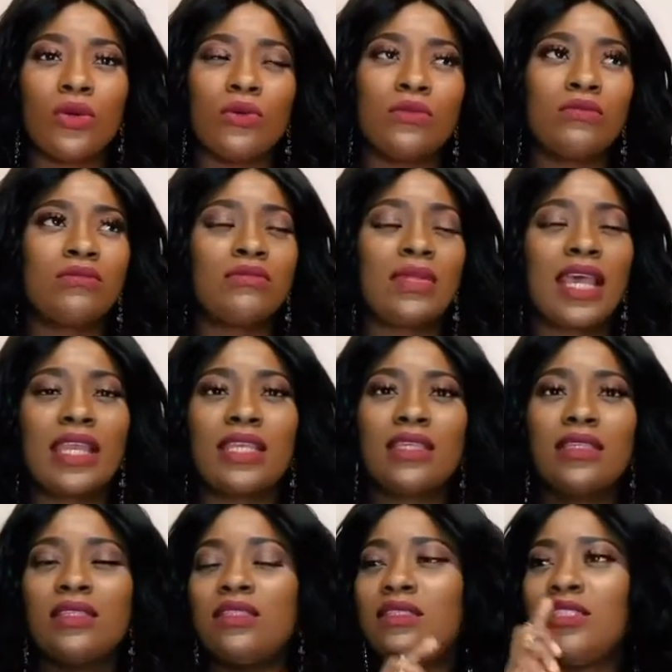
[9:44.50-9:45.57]
like
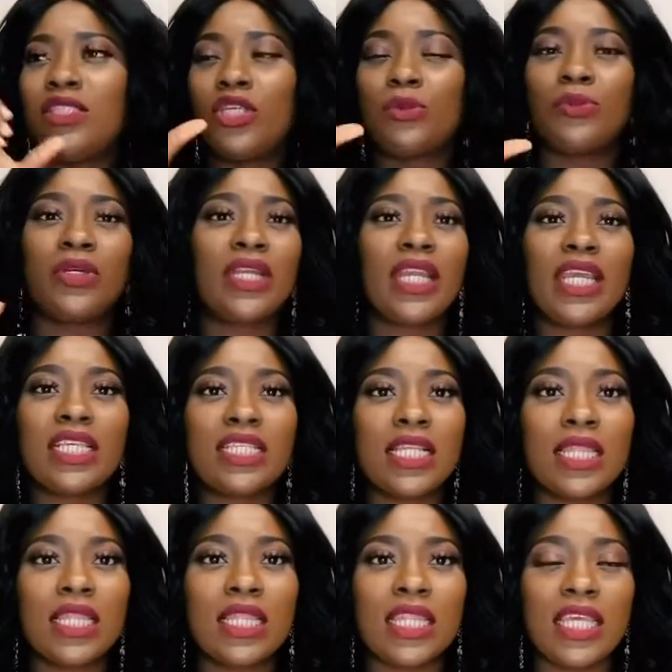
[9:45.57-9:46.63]
mnemonics and
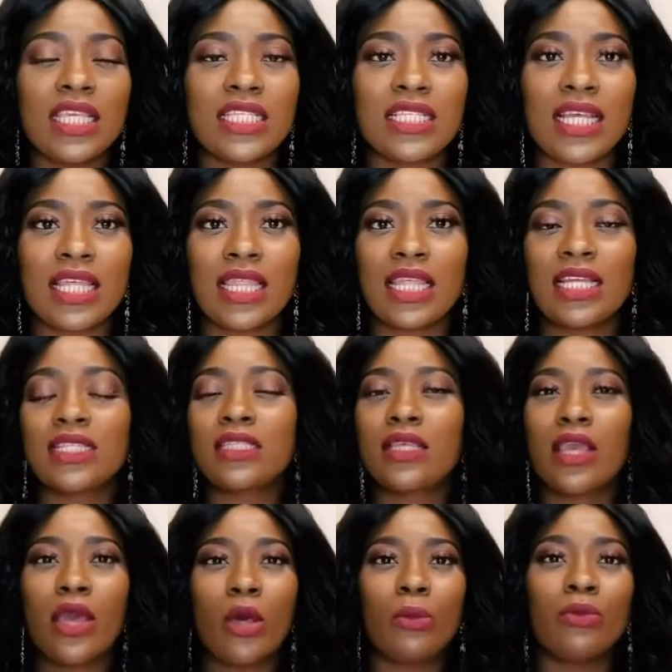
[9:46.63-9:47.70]
things like that to
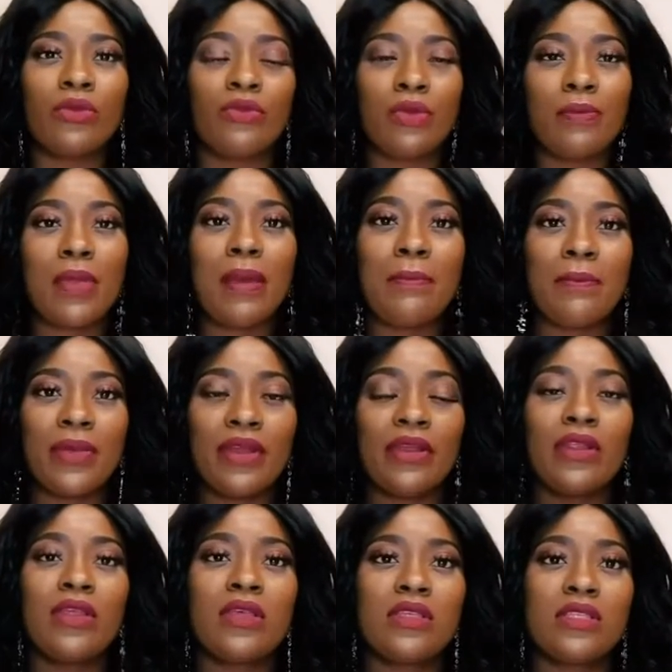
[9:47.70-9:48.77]
help you remember
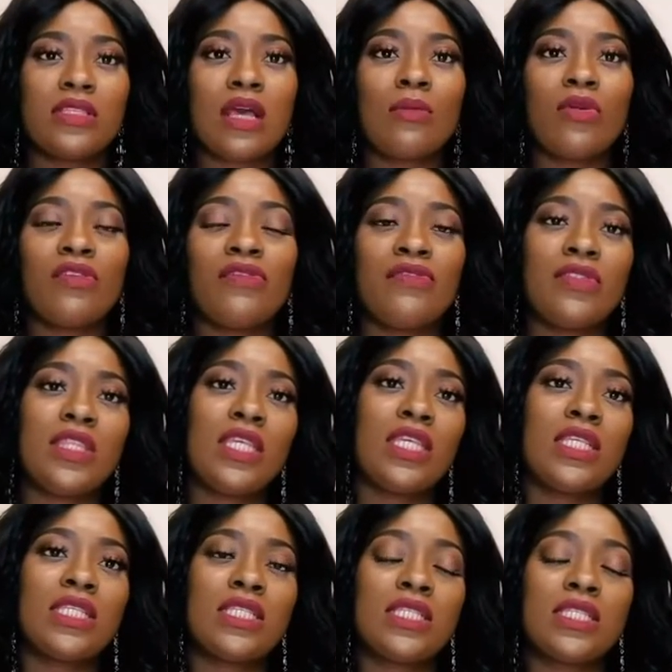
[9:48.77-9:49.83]
some of
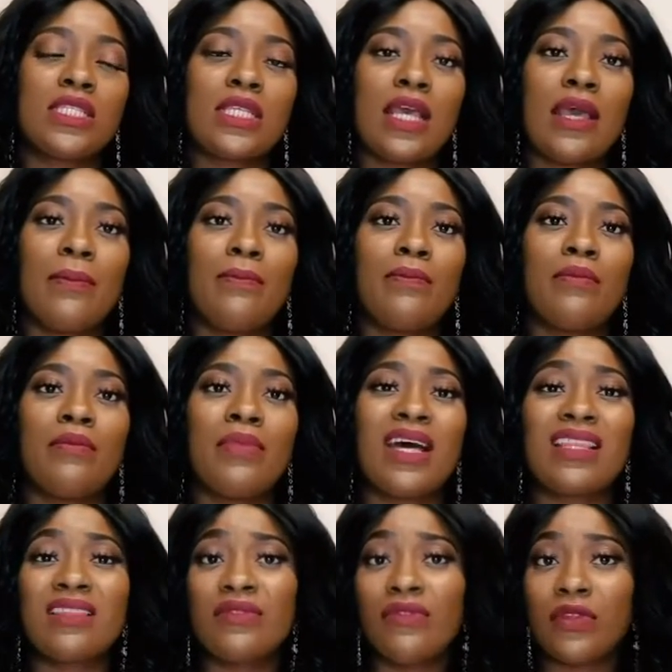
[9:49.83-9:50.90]
these
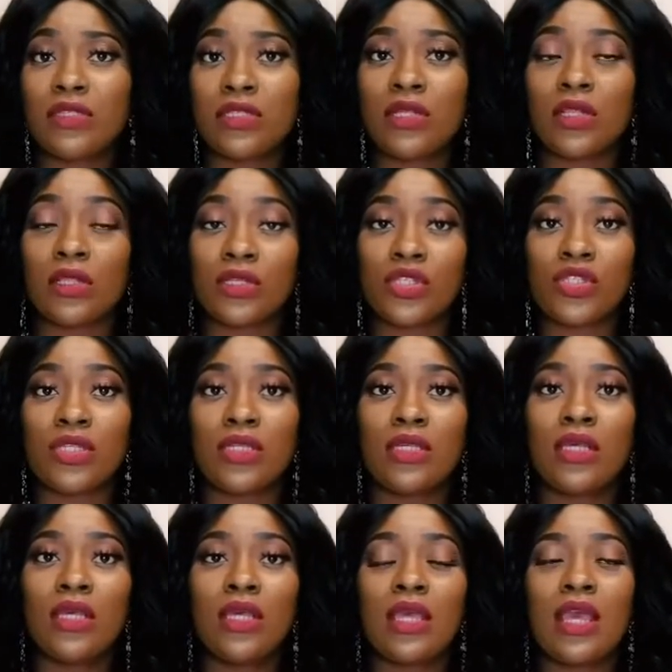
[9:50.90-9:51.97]
pathophysiology
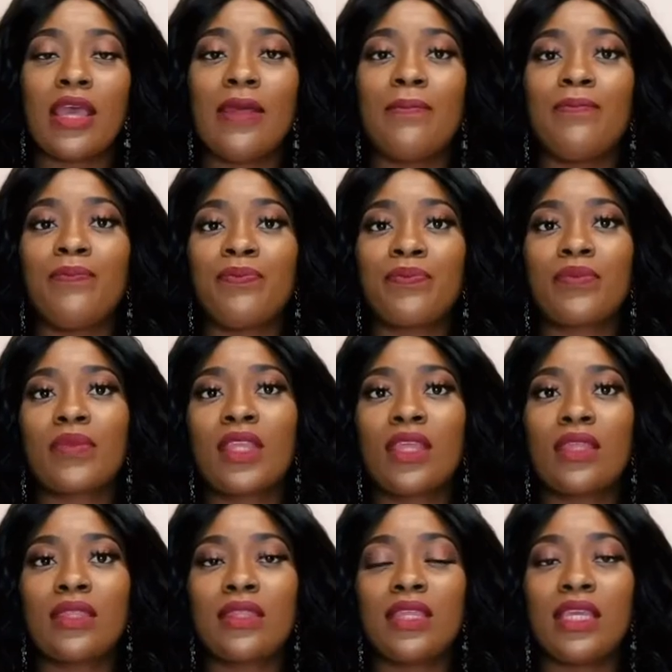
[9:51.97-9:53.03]

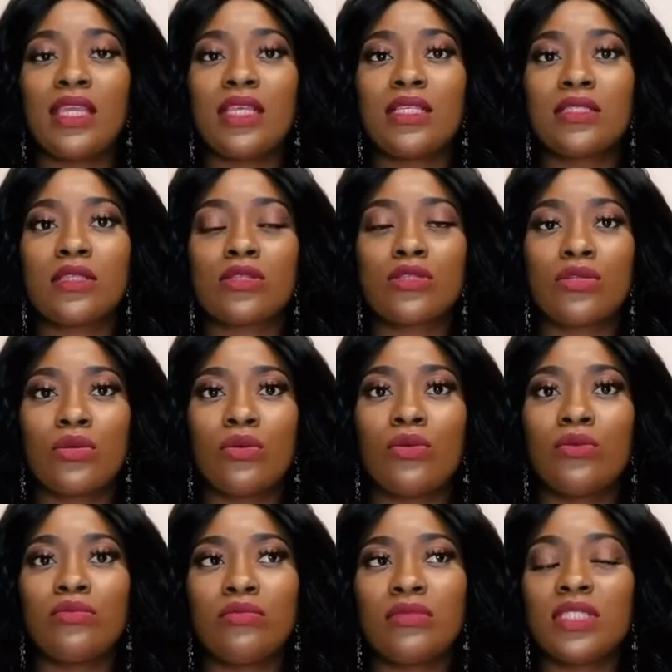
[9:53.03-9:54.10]
things, so
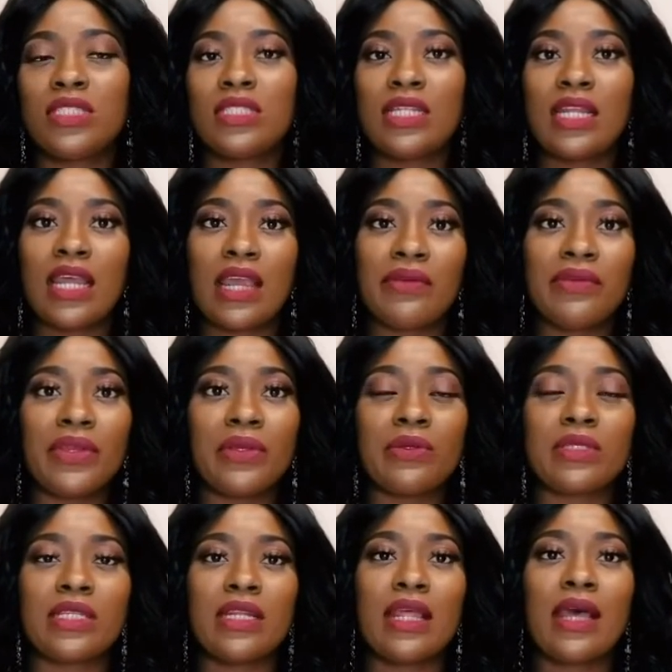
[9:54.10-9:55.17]
the scenarios
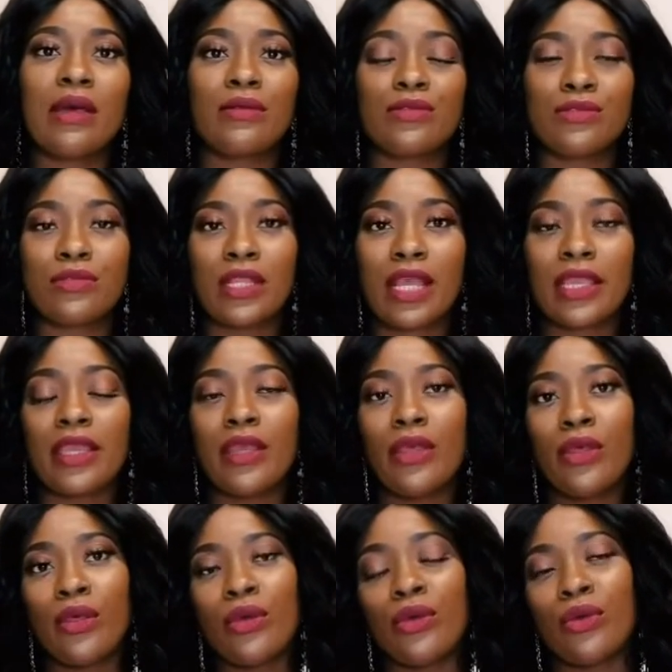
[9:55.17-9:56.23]
and how to like
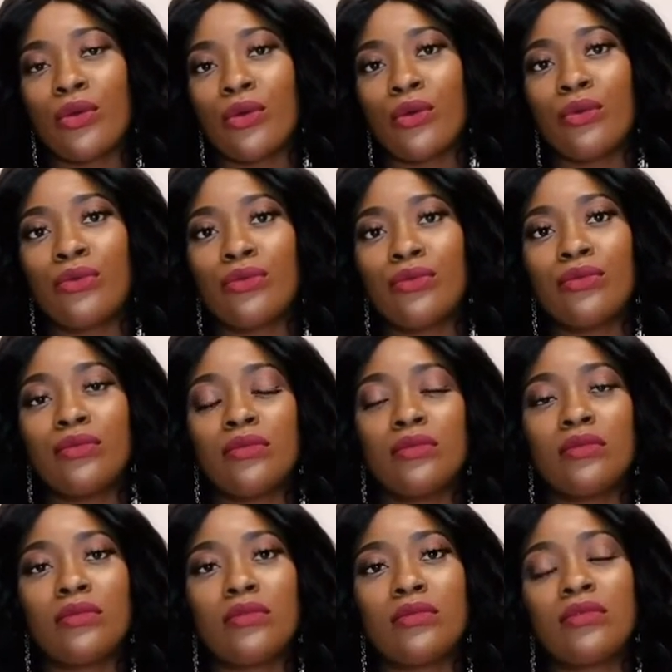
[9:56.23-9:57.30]
go
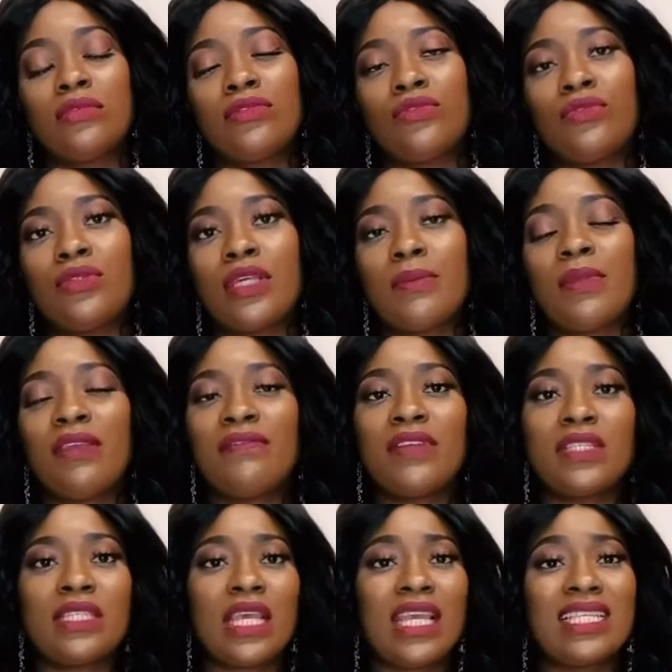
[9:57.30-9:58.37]
through them, if it's
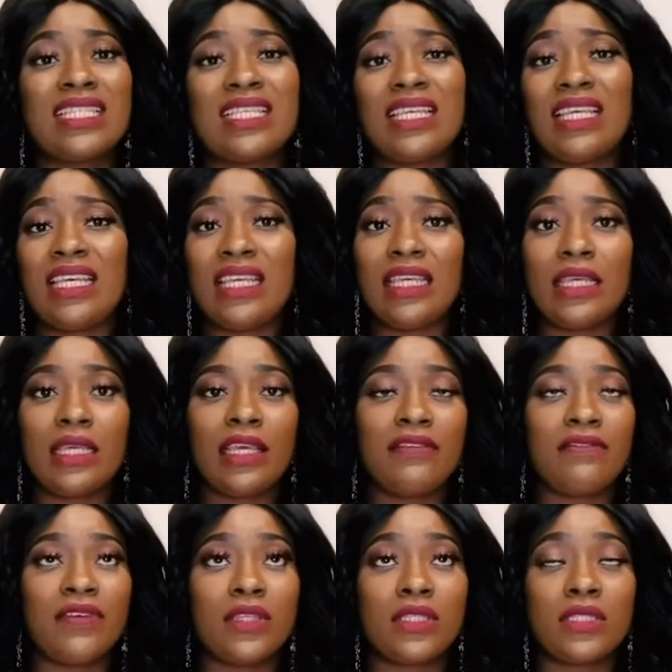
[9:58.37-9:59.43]
A to E, if it's